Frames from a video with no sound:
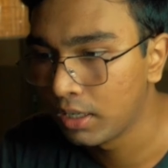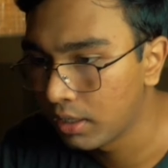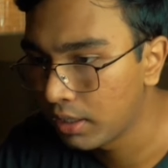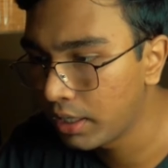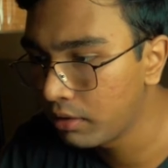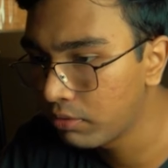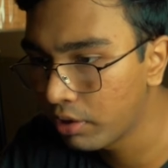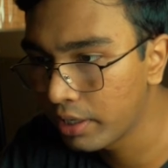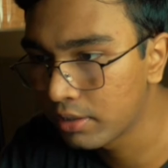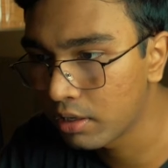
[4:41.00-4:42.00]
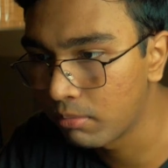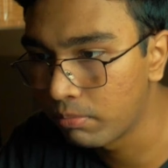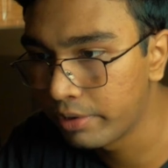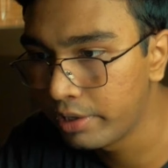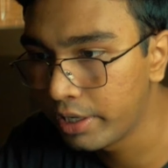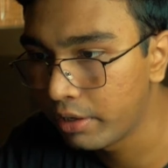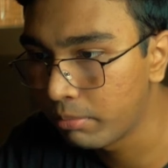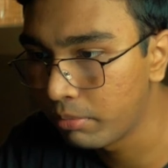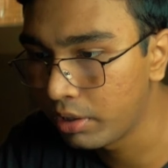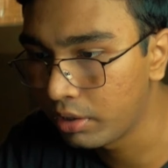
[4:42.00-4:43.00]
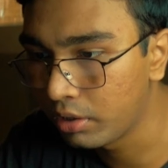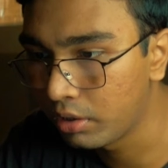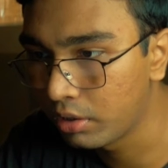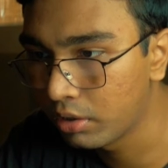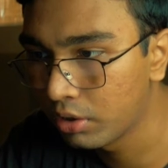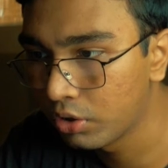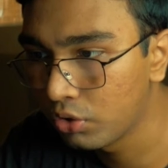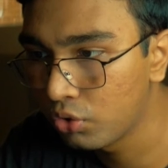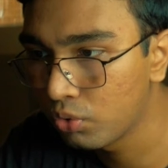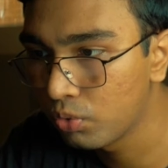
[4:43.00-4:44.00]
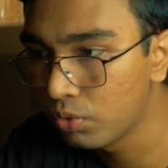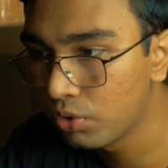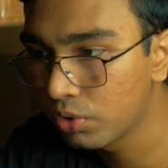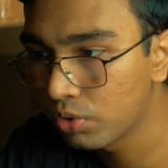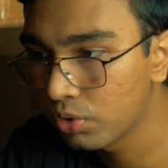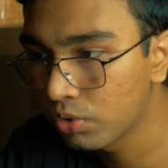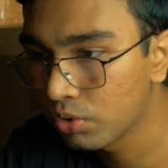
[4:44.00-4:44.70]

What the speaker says: like for example, let me choose